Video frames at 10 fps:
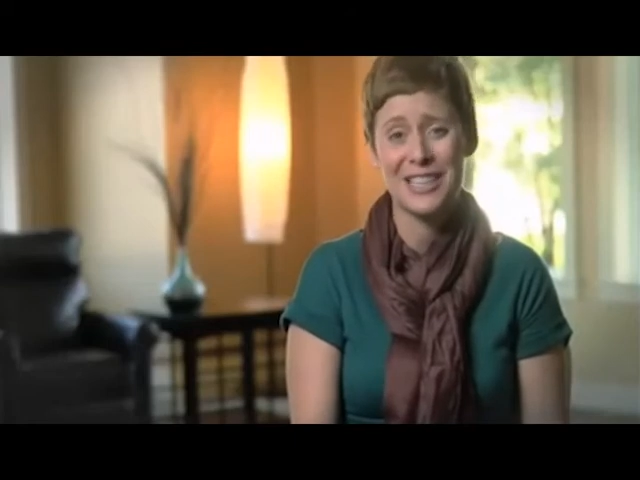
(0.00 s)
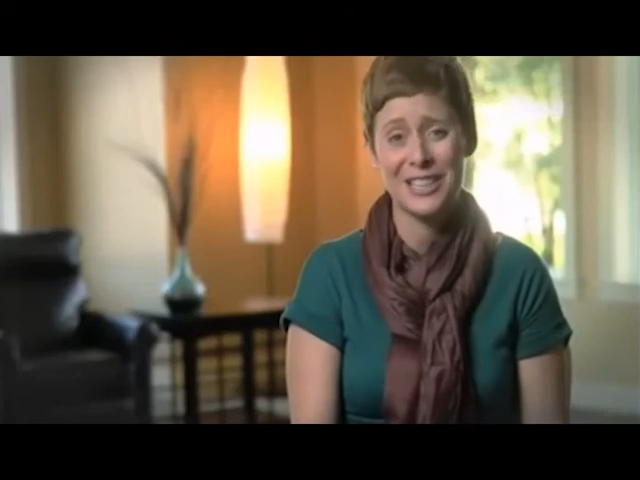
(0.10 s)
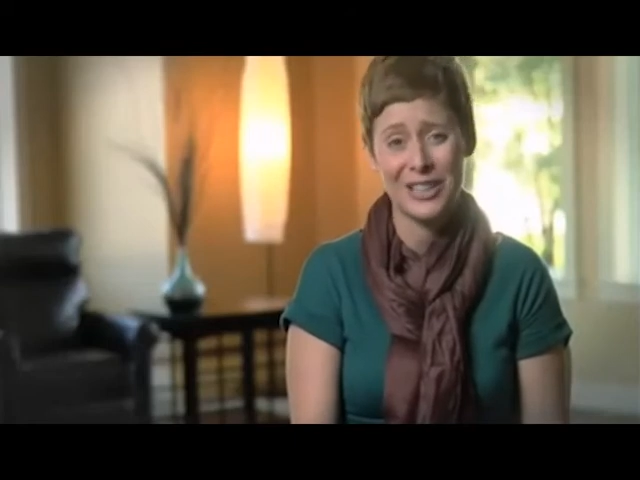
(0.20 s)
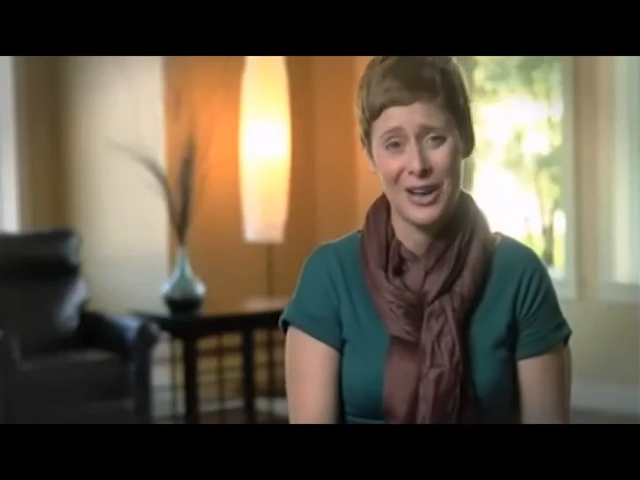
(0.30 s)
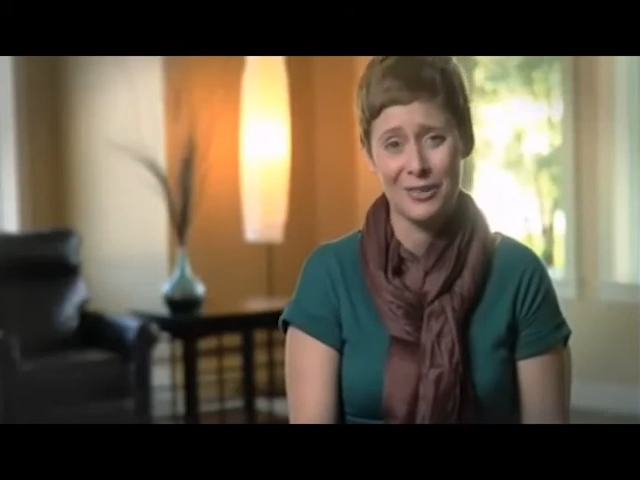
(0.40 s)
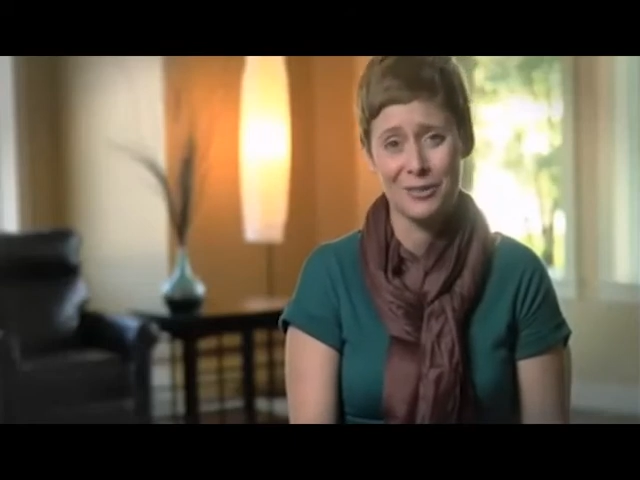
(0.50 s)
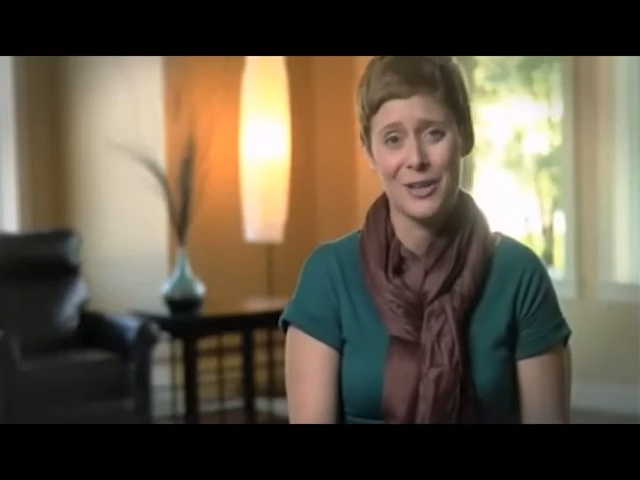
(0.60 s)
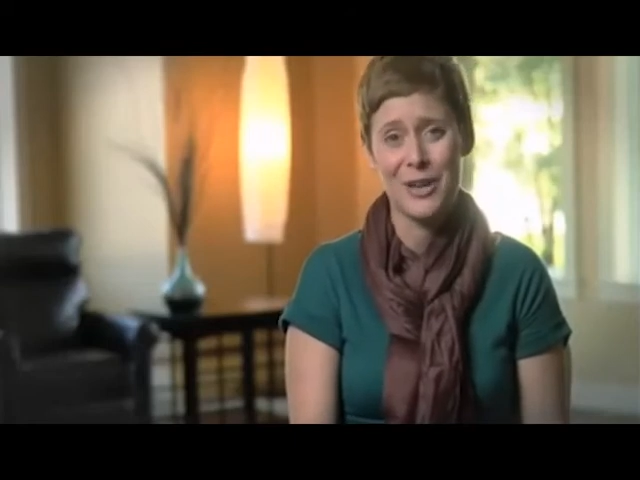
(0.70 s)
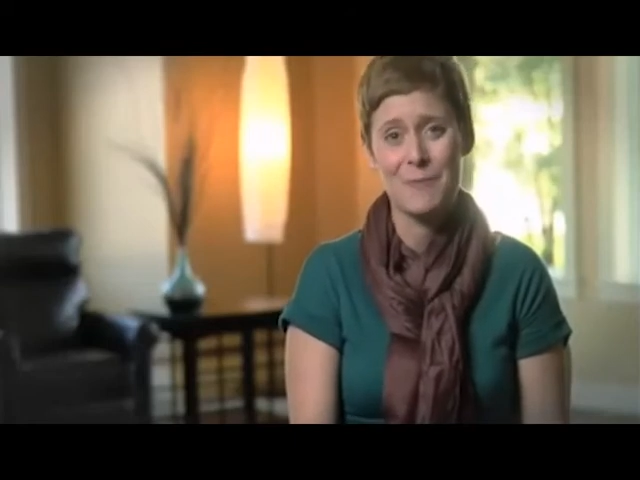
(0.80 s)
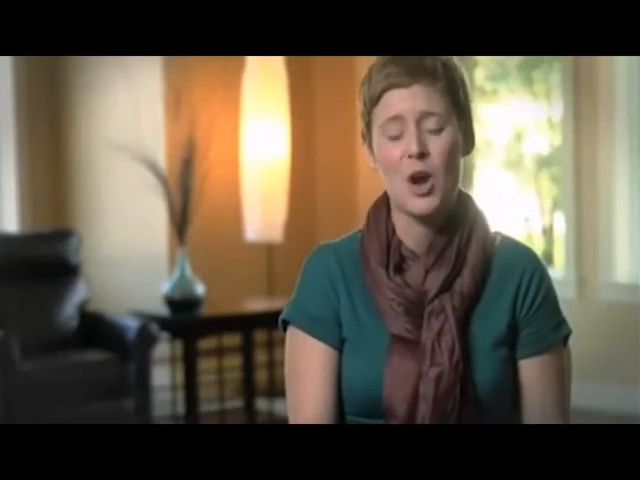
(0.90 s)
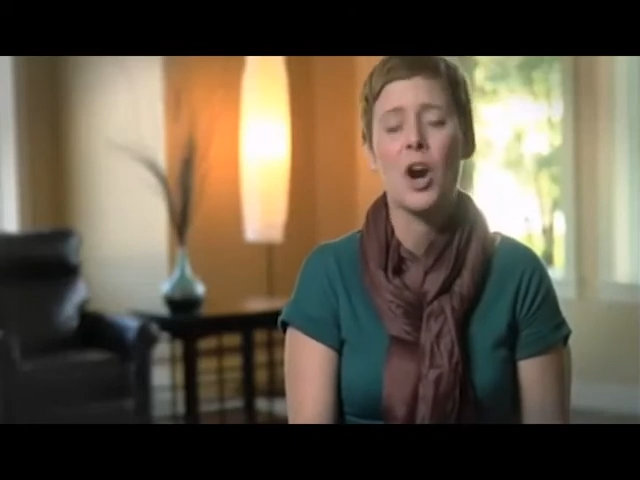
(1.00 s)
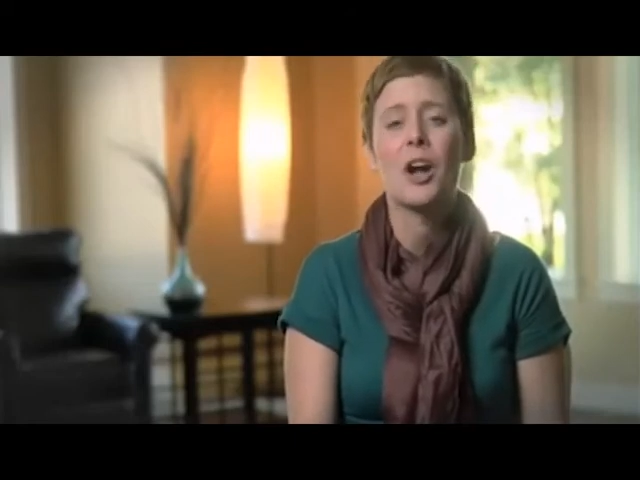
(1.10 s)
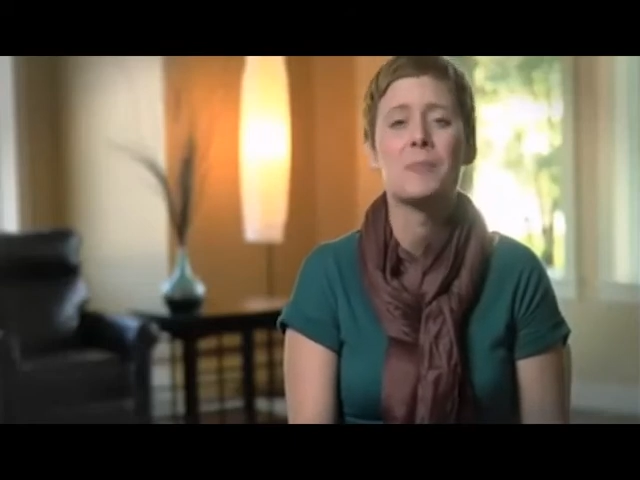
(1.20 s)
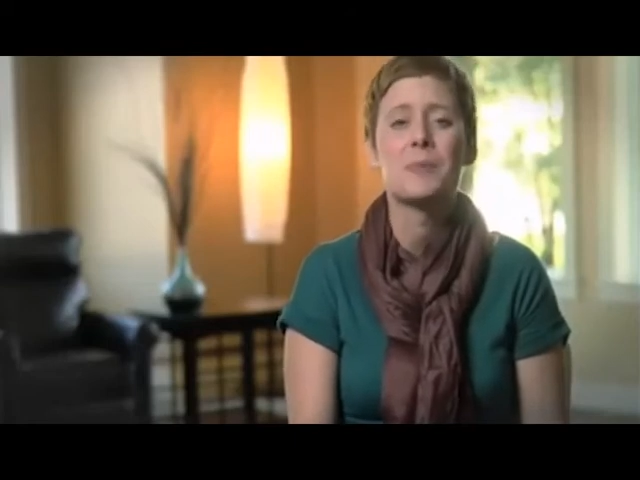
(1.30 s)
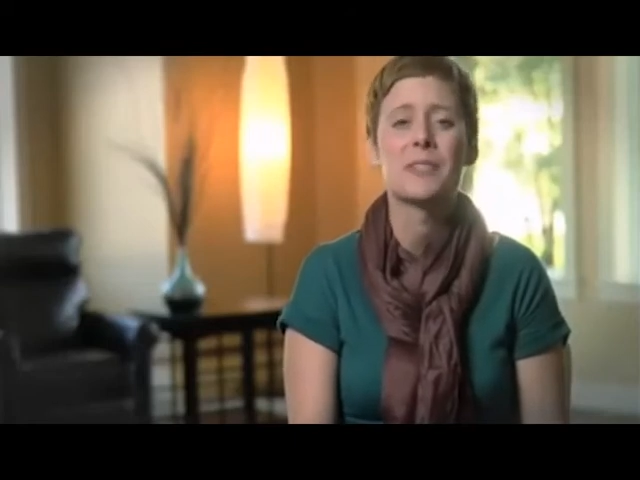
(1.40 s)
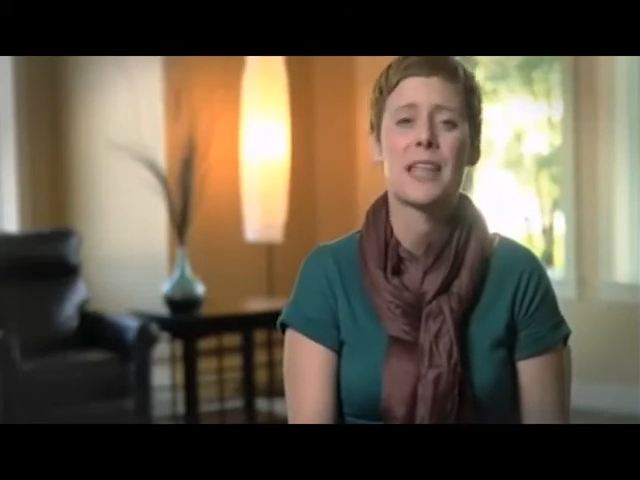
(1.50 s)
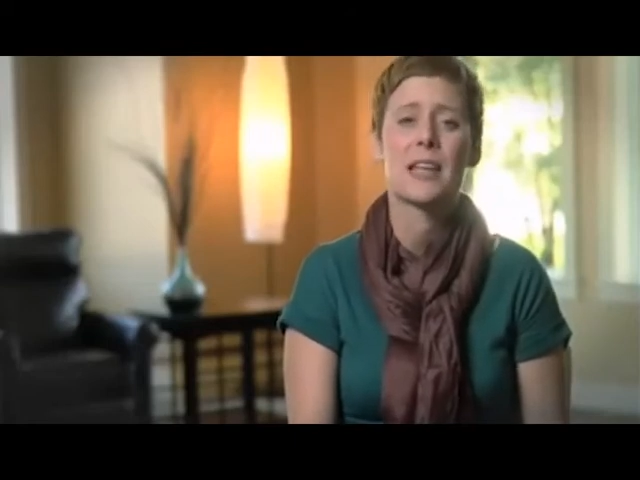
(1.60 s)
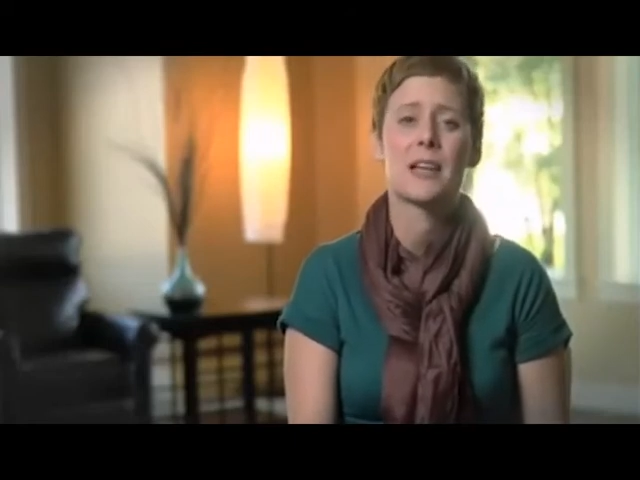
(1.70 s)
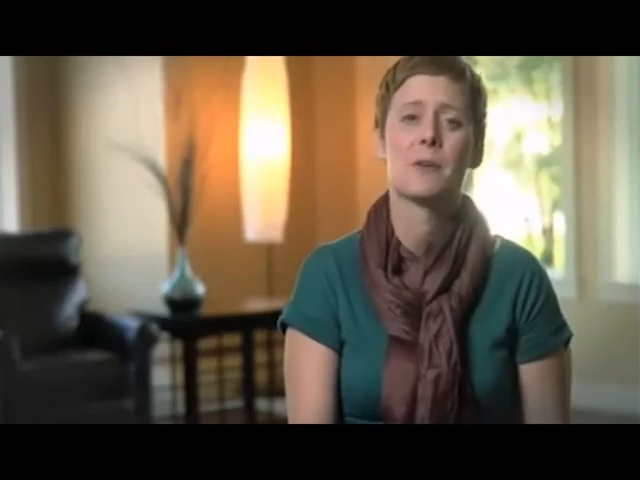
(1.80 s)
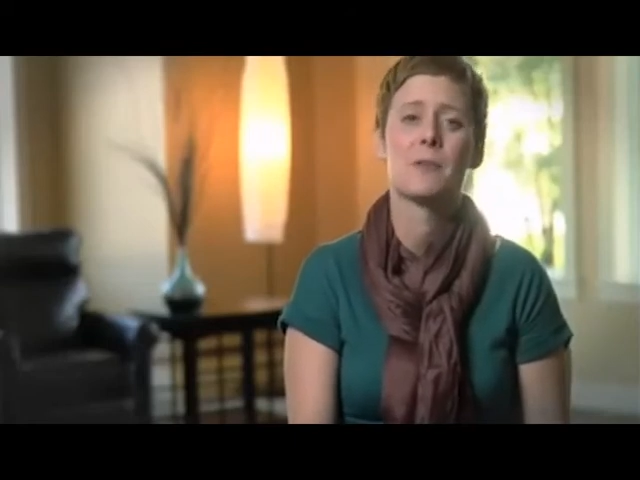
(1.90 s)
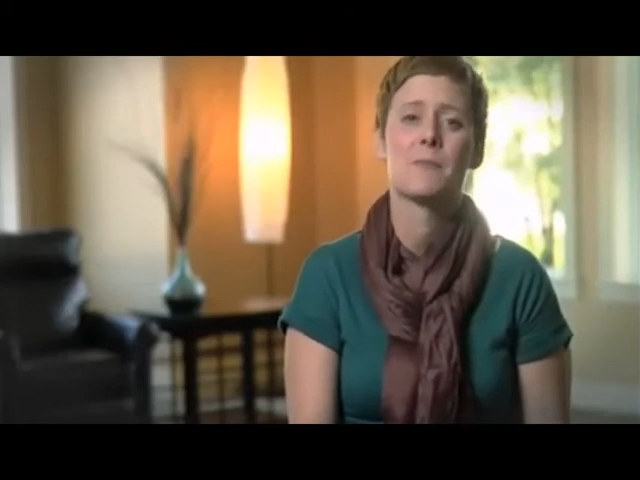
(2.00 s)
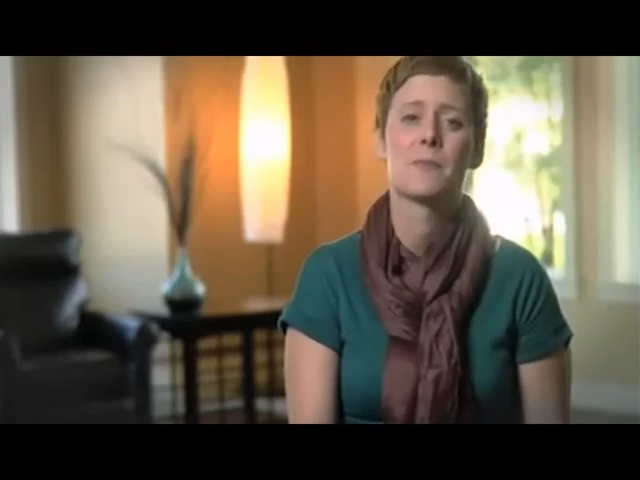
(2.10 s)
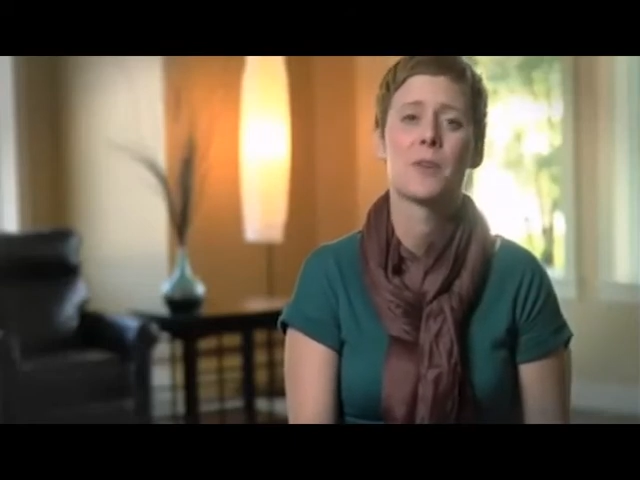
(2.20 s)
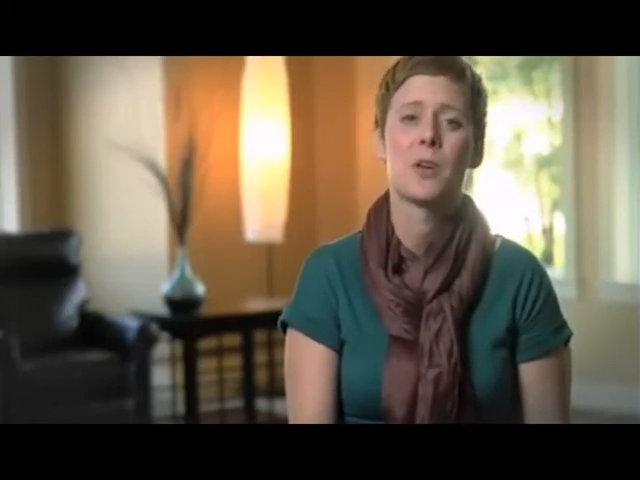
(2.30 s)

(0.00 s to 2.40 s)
and love are unmistakable.